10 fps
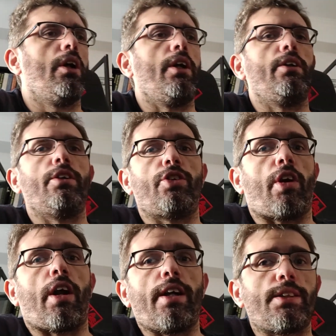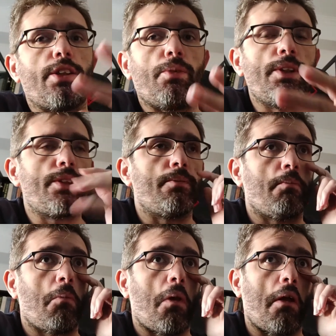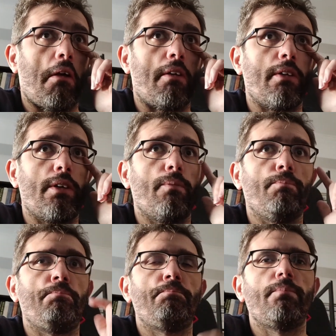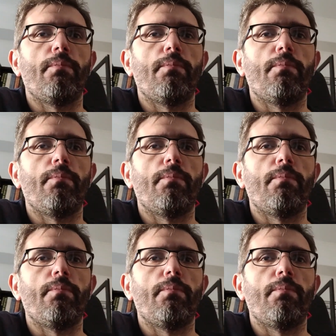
in the Drenai series, and um,